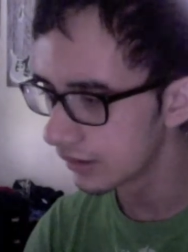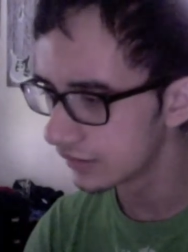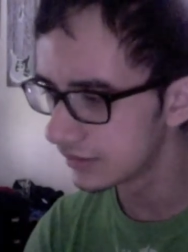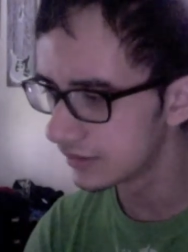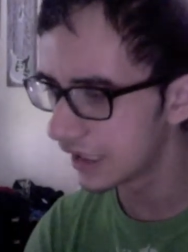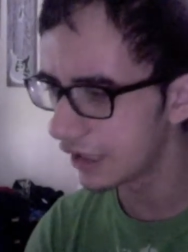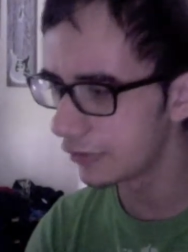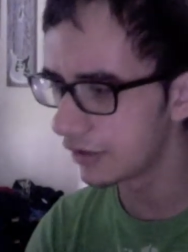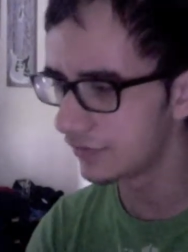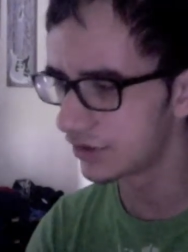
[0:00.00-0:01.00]
the
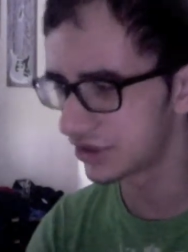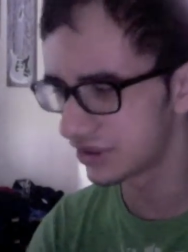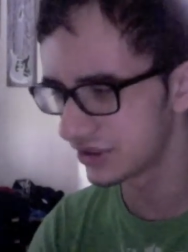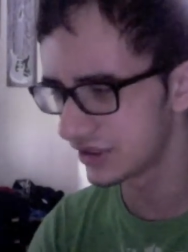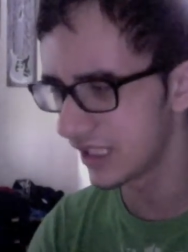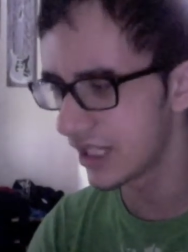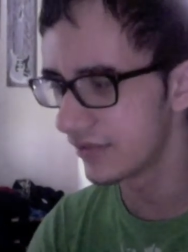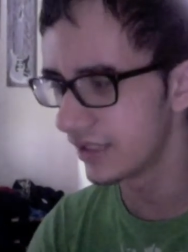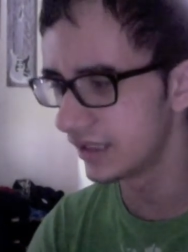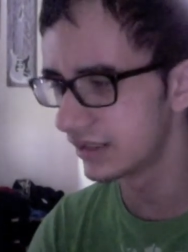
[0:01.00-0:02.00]
narrative just doesn't have
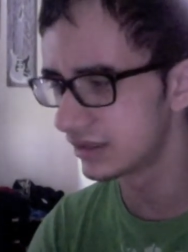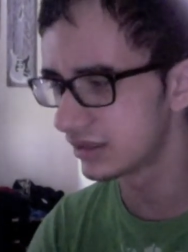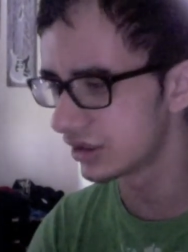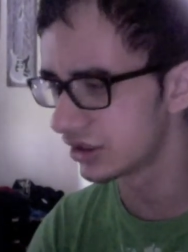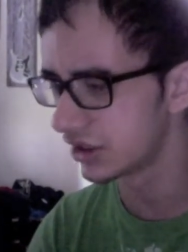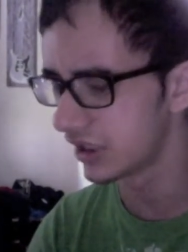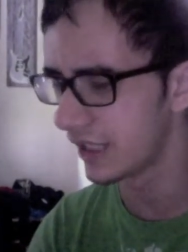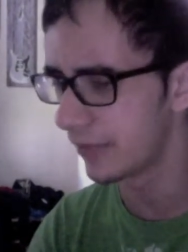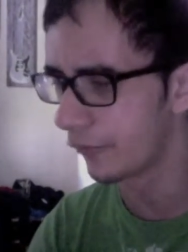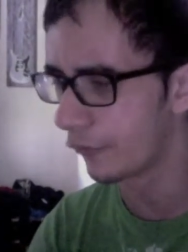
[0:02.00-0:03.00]
that touch it had
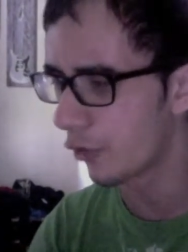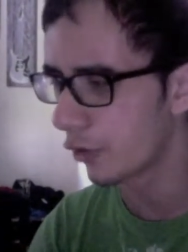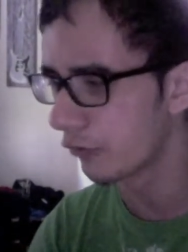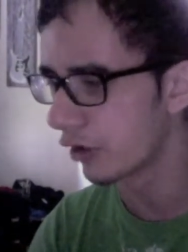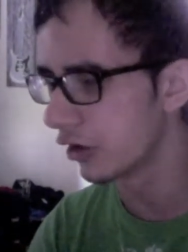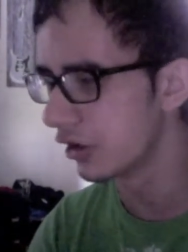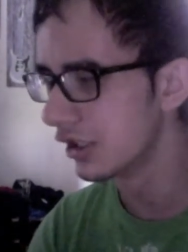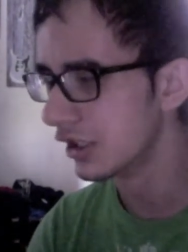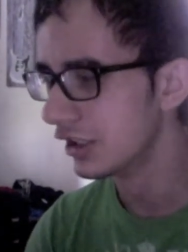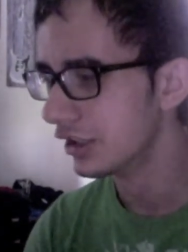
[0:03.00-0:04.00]
before, where
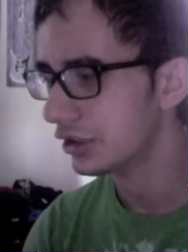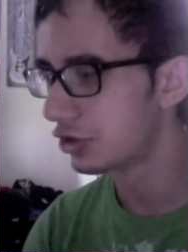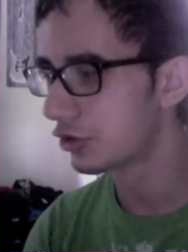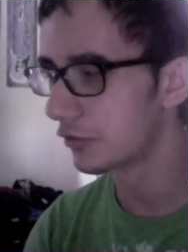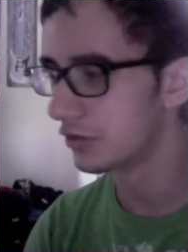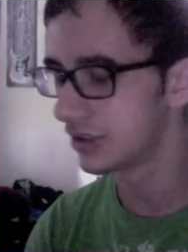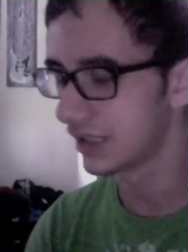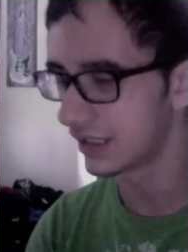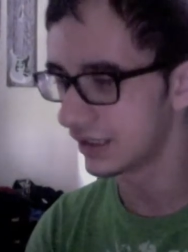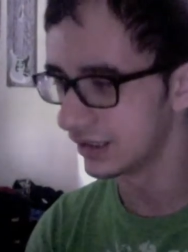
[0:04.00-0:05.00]
Sora was
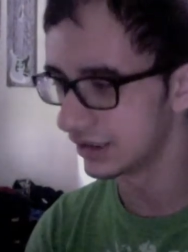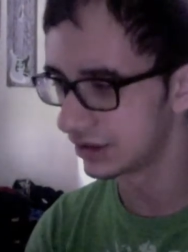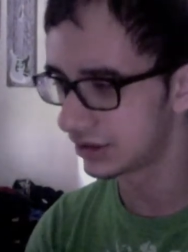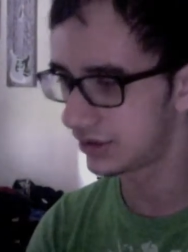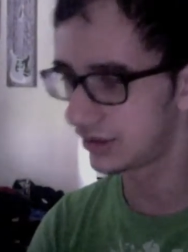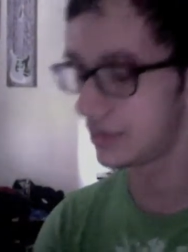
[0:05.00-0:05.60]
like in this.